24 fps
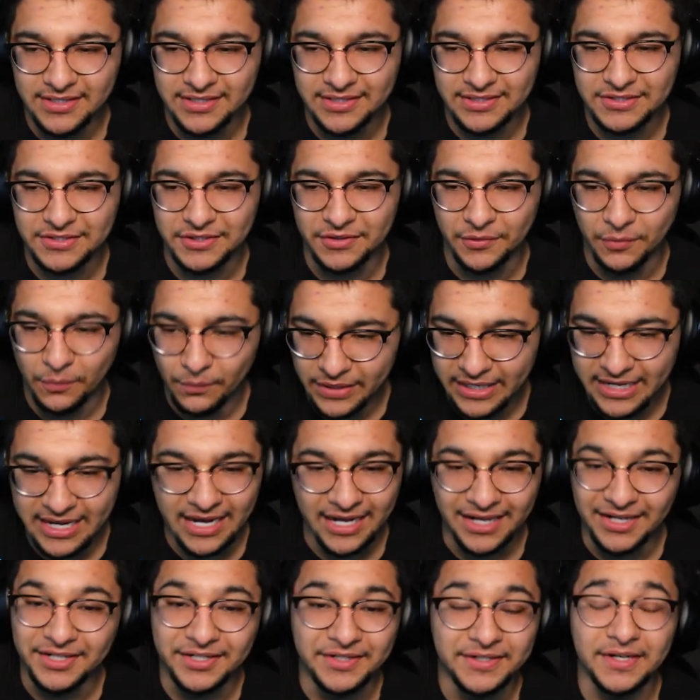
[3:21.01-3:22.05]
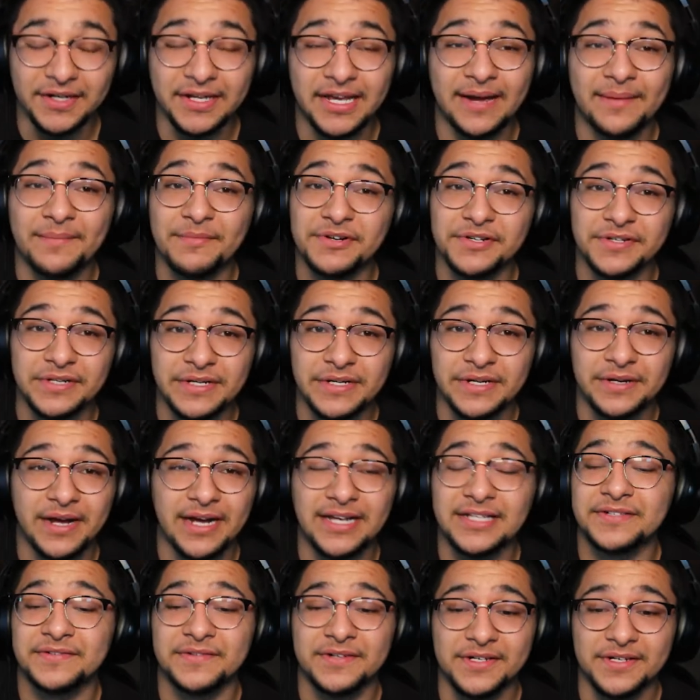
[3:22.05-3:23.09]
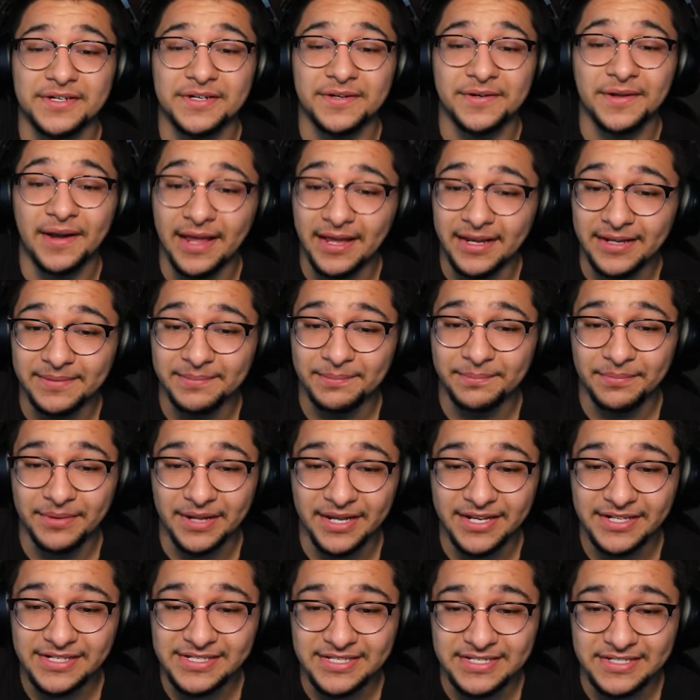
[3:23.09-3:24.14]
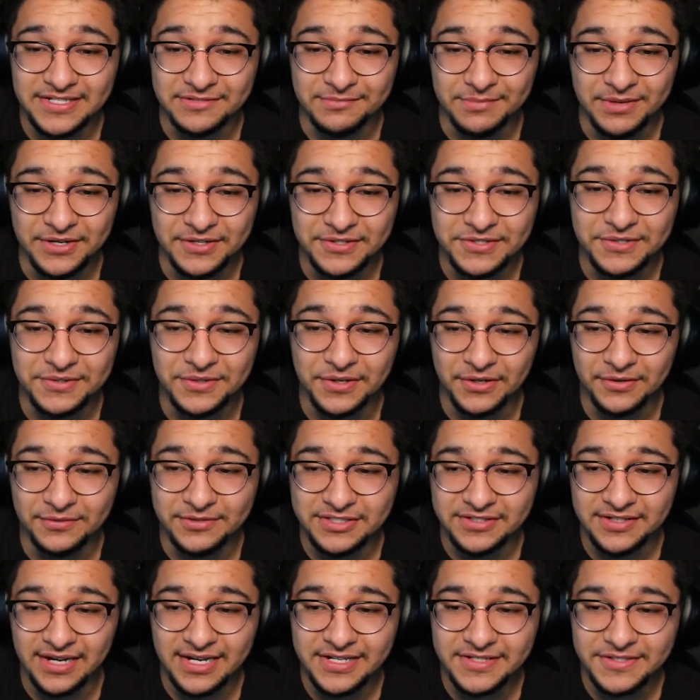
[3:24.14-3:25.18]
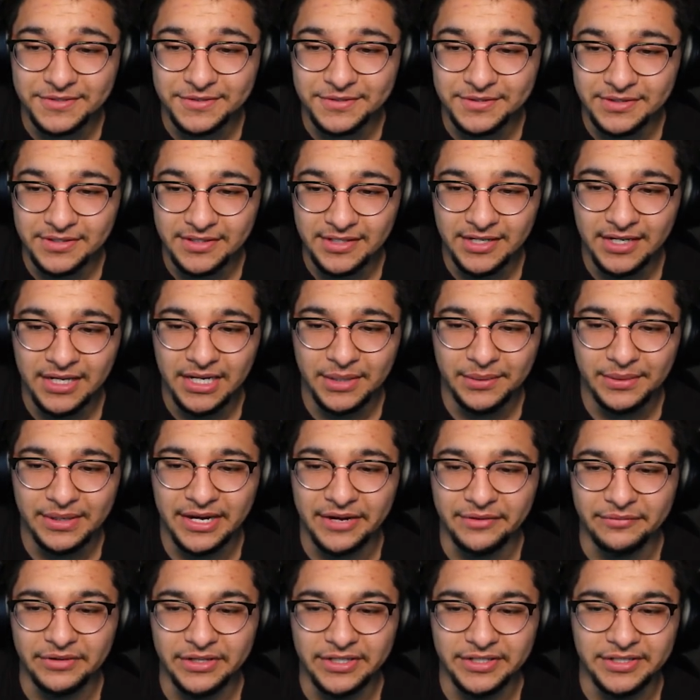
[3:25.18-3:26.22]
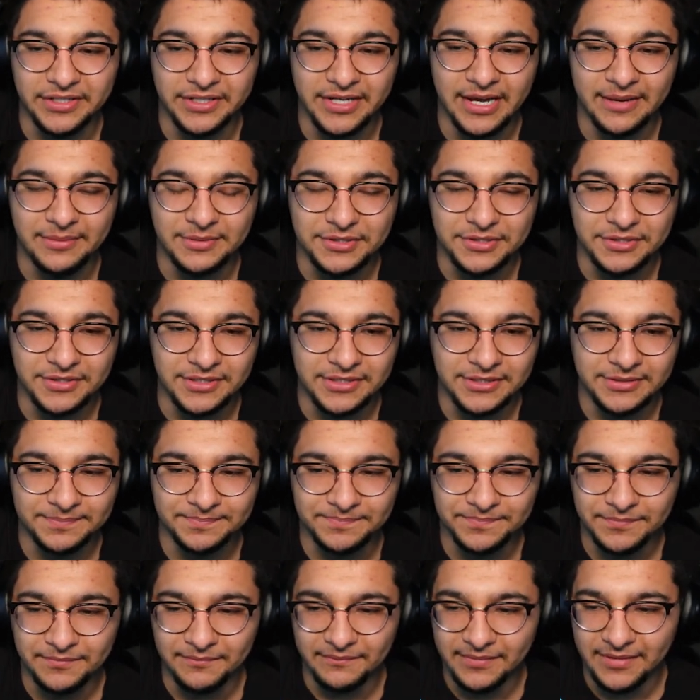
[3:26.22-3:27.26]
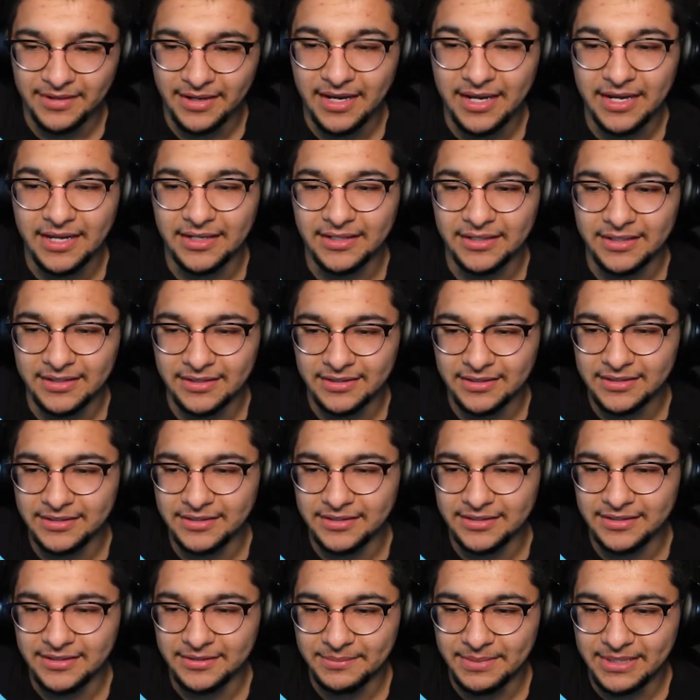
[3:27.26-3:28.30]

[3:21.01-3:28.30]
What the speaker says: So we had good chemistry. You guys already know, like playing since middle school all the way to high school, we had really good chemistry. And look at my